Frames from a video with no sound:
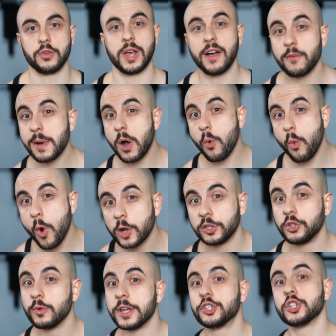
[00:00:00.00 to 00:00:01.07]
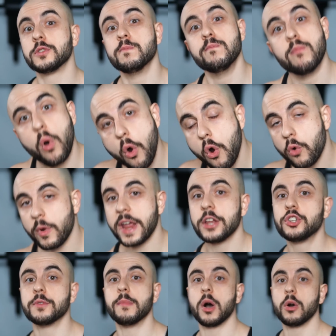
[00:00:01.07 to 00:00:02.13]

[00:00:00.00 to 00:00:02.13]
You'll have about one to two inches more range of